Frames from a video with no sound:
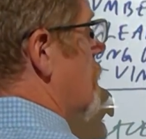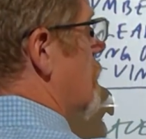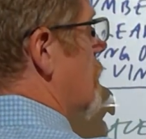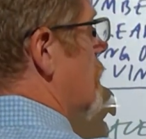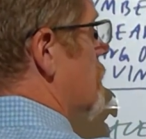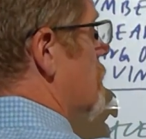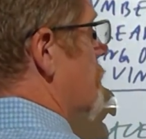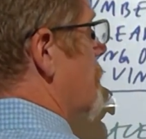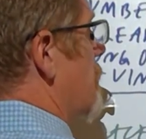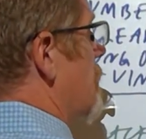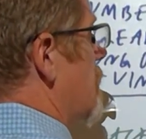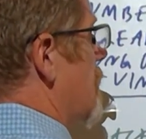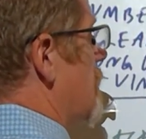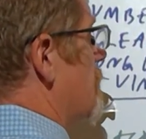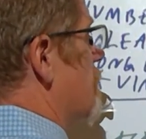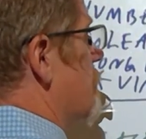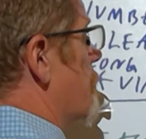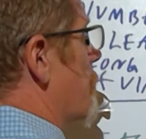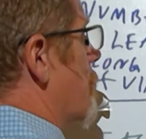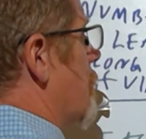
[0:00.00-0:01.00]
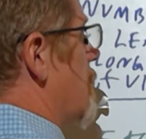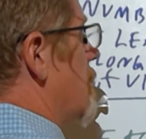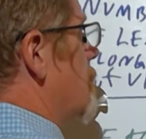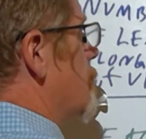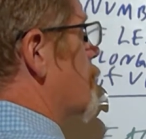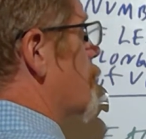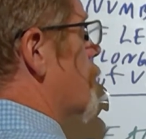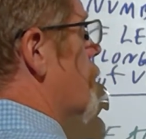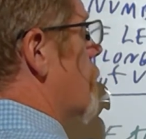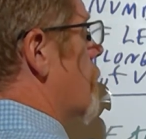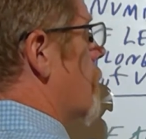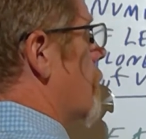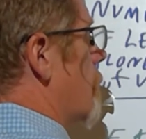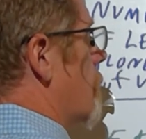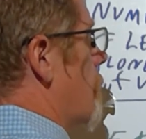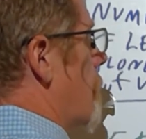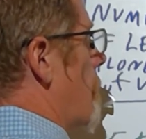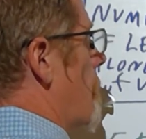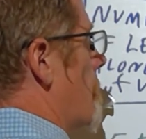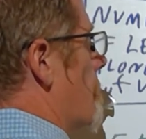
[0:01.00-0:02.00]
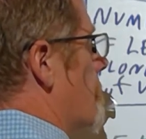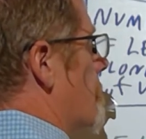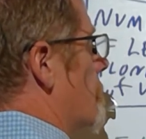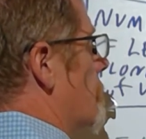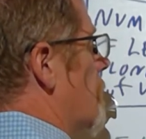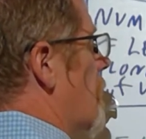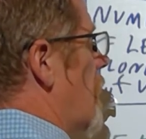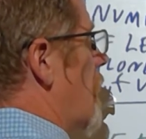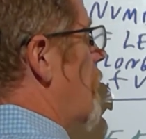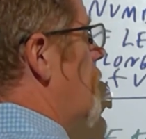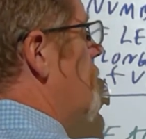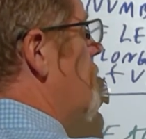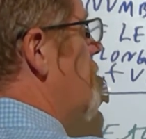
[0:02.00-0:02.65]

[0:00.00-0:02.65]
this will be leaves per inch. How